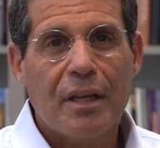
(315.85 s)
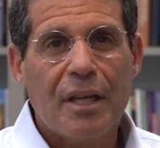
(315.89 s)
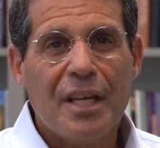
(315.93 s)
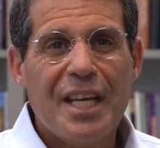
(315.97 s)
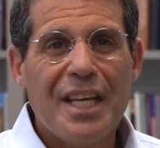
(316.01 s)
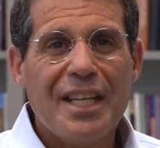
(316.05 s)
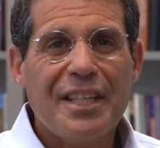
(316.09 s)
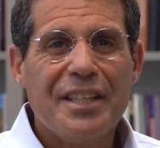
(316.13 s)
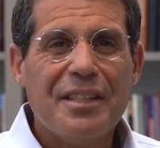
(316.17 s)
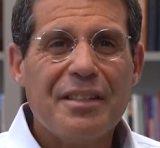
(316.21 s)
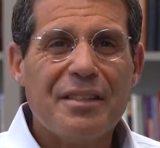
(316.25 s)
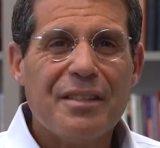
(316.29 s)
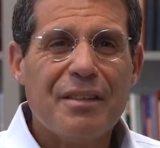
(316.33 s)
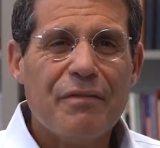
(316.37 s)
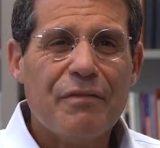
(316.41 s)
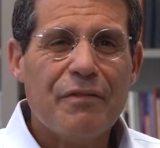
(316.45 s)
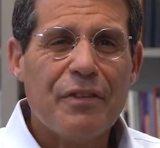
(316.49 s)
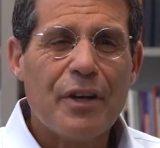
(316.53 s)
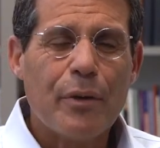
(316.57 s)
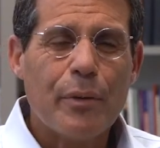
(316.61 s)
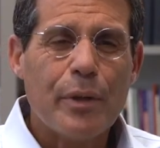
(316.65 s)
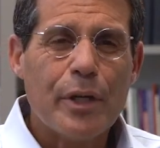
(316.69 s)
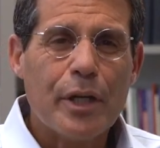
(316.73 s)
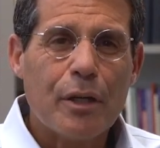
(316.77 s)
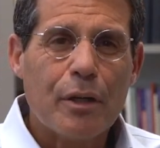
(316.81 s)
It is a
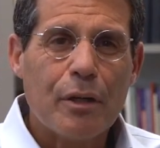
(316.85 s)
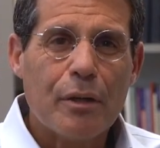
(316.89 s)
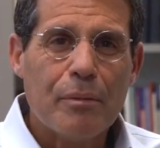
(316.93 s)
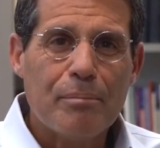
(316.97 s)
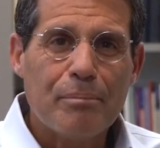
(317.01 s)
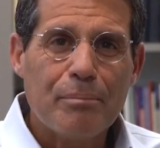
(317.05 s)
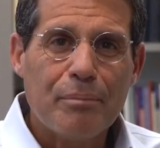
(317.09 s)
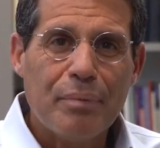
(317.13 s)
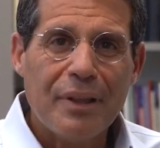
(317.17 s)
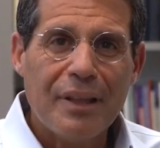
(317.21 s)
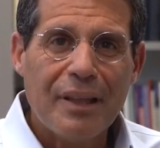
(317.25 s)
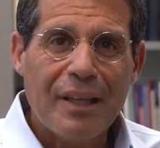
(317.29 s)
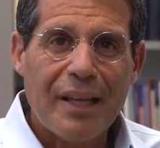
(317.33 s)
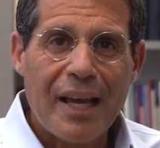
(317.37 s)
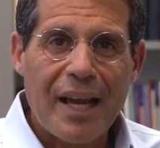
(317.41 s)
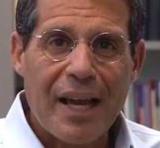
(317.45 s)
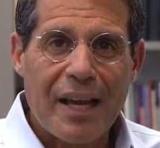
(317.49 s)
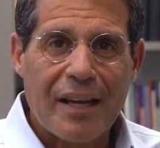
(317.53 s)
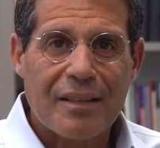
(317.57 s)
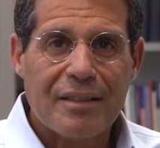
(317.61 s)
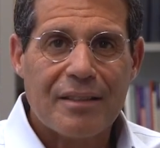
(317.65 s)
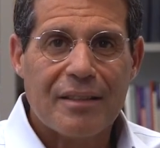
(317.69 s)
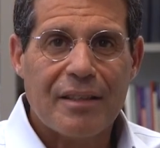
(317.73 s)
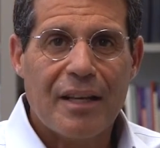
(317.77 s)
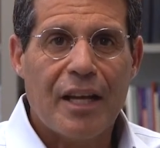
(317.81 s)
very
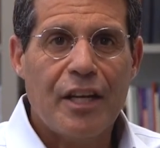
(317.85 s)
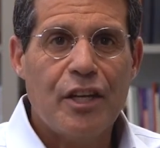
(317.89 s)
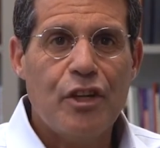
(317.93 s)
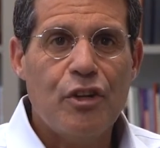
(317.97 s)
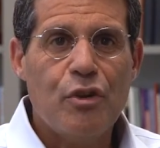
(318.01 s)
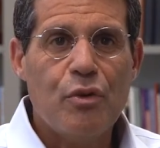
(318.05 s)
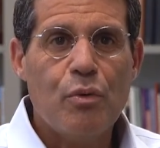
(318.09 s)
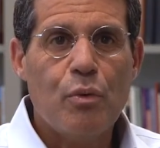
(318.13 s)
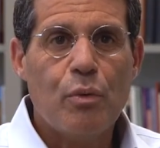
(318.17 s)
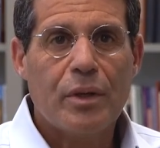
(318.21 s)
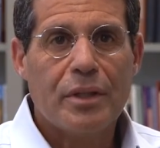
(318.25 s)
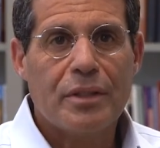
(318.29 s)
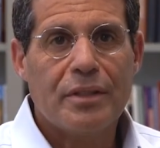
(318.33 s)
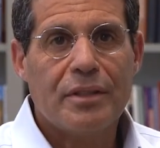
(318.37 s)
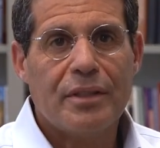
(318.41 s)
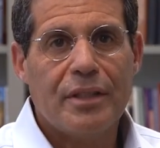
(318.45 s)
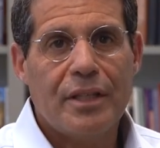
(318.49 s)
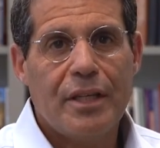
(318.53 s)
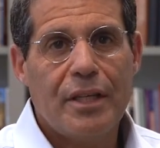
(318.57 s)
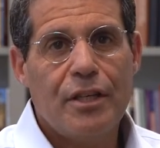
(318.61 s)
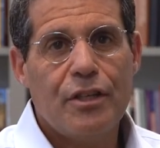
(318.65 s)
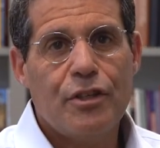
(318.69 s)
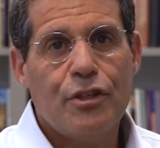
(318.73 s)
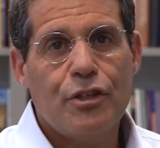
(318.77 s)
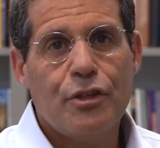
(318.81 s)
complex and nuanced
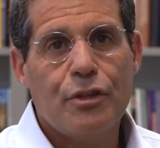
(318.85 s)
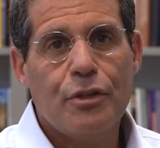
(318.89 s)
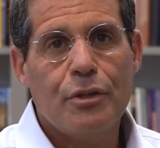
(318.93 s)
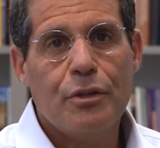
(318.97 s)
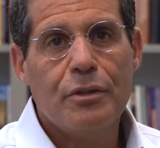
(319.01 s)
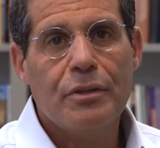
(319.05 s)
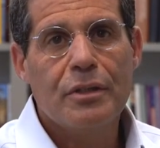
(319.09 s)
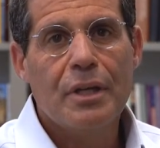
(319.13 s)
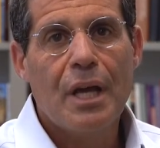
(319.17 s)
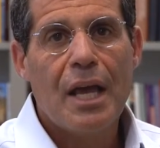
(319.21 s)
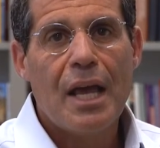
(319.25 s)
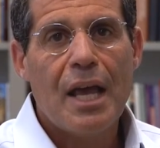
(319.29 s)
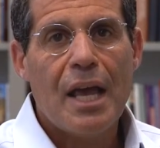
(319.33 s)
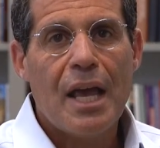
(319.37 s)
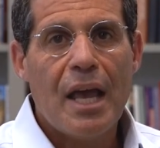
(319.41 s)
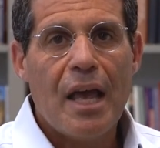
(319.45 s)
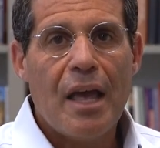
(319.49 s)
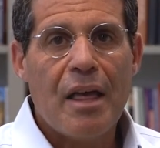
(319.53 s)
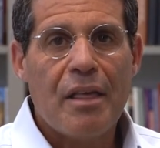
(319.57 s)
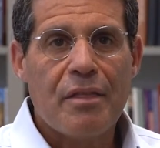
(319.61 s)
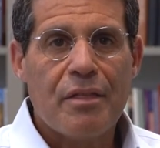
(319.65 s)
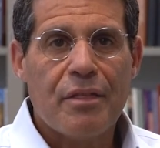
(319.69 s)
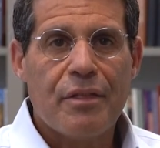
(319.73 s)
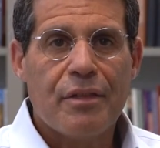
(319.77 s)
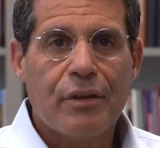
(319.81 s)
issue,
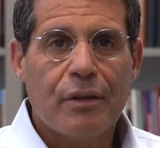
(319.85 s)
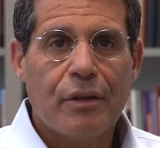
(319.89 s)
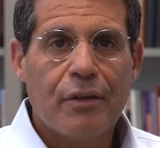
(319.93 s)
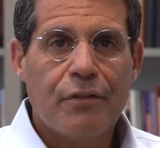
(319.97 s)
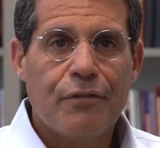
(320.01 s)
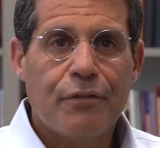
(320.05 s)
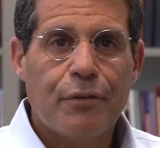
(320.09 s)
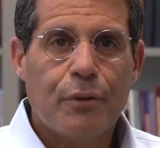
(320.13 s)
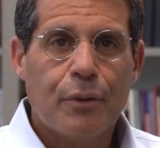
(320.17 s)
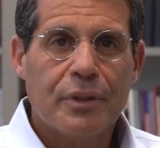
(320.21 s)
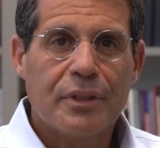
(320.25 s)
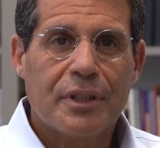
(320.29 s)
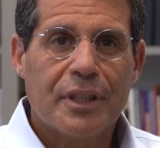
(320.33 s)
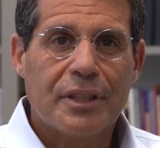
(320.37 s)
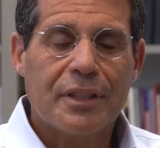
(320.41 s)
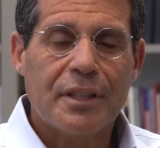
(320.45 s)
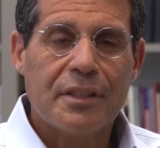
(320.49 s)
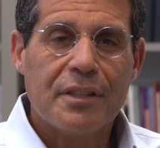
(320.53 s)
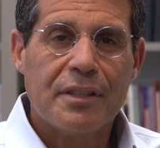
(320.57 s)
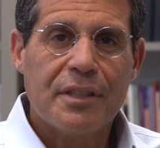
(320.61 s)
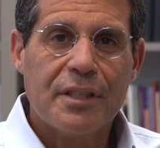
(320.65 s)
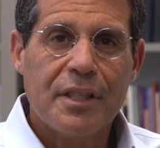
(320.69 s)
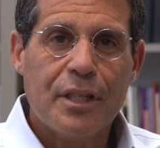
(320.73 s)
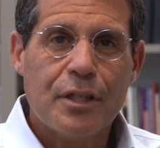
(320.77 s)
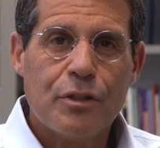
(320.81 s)
and therefore the
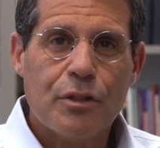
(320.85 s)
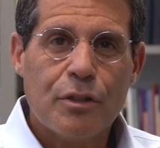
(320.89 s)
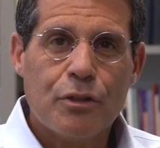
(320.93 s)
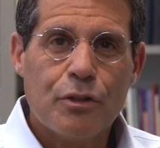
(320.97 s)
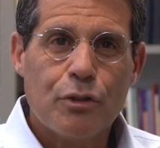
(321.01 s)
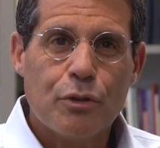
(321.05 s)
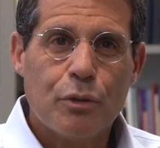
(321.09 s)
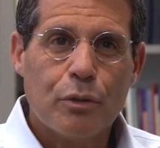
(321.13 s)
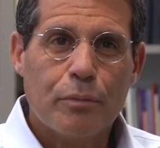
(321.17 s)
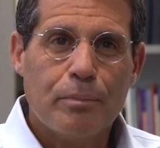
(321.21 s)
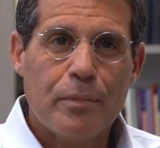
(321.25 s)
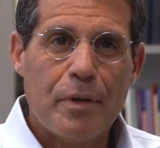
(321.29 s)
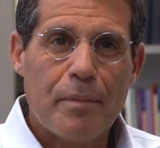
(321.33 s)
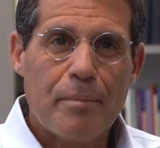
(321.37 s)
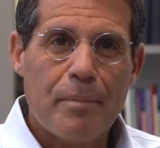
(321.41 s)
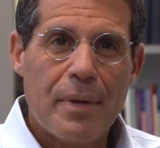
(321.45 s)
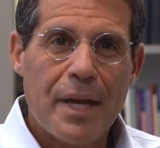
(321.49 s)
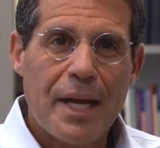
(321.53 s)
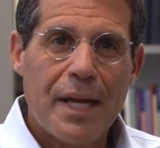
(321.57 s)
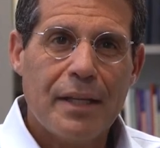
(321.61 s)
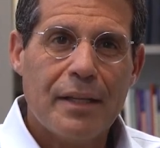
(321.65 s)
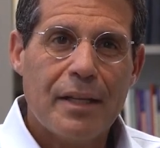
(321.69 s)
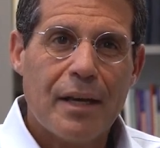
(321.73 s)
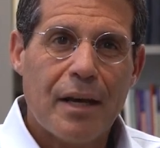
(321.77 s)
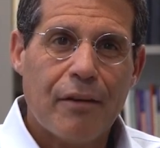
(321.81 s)
decision should be
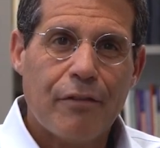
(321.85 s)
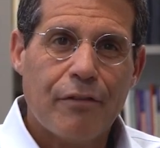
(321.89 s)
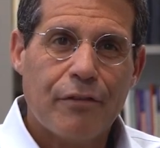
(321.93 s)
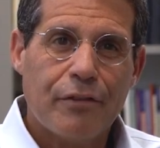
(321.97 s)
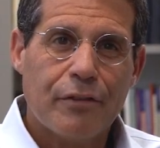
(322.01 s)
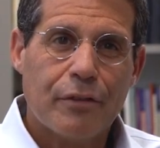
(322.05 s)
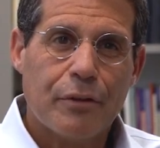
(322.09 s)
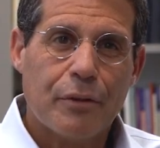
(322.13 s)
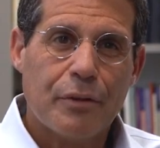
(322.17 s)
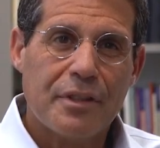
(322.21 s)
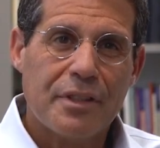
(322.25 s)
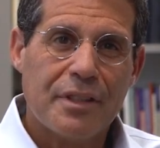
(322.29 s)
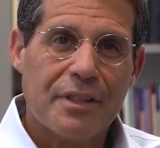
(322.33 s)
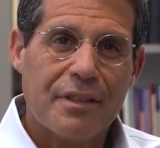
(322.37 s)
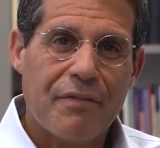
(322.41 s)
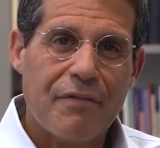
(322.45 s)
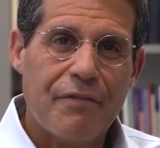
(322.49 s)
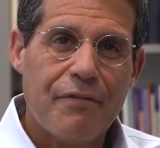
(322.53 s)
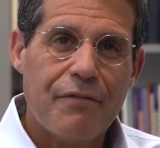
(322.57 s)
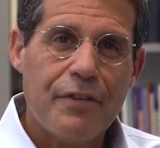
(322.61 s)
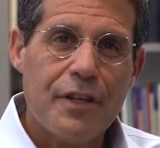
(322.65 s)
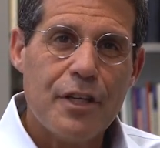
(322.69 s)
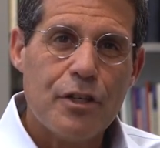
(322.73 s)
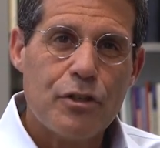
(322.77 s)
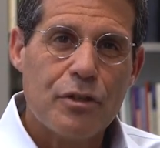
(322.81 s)
made after
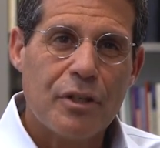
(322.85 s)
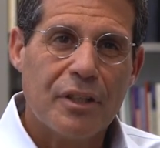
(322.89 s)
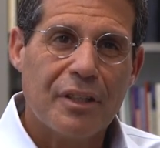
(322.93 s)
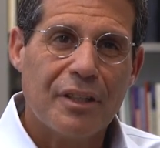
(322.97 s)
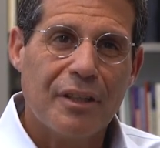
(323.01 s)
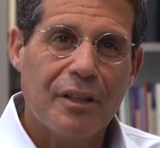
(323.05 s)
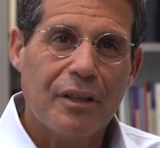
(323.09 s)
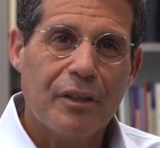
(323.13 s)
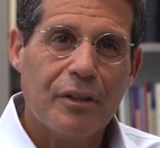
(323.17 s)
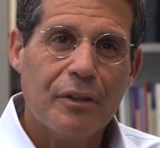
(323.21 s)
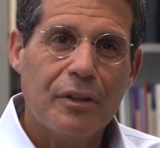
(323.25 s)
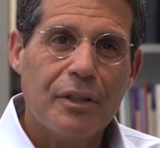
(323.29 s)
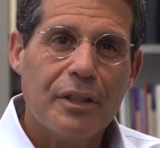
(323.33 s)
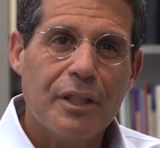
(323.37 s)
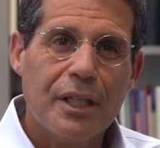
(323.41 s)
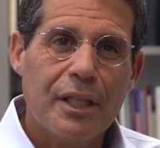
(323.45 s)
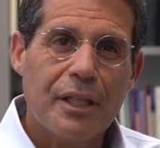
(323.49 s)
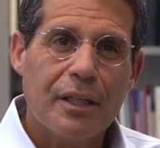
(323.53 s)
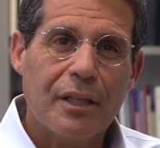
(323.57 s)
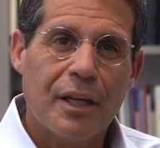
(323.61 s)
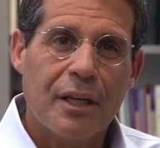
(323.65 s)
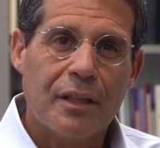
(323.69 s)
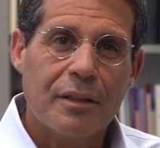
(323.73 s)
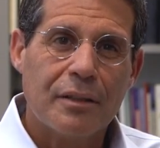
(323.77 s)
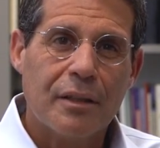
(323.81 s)
sufficient
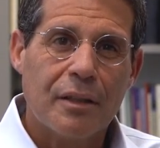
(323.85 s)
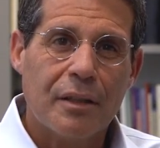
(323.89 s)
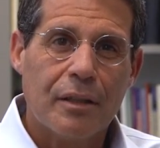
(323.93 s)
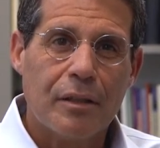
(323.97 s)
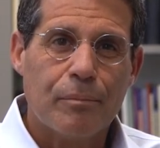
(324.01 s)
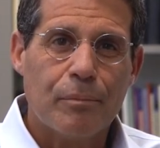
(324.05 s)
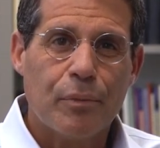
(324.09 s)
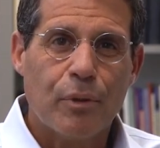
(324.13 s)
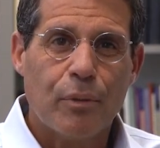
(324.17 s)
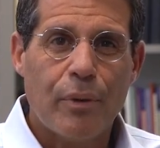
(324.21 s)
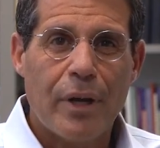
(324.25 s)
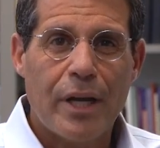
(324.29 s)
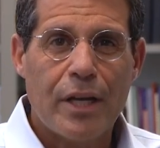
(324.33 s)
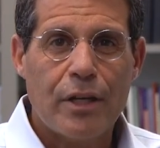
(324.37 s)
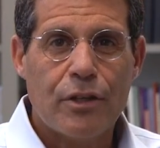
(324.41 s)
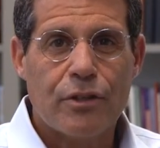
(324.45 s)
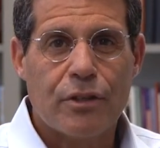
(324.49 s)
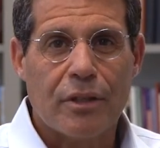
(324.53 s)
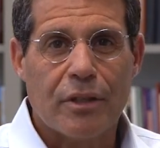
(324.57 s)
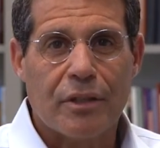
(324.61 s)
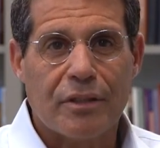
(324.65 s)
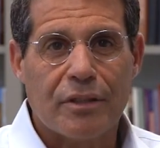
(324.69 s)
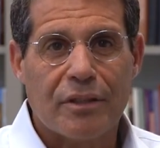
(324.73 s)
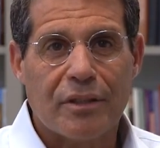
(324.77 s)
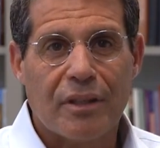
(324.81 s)
learning and
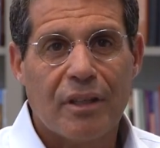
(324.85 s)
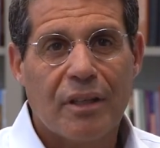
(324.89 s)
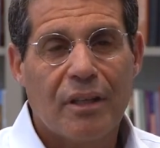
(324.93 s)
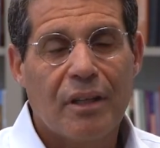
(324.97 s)
deliberations.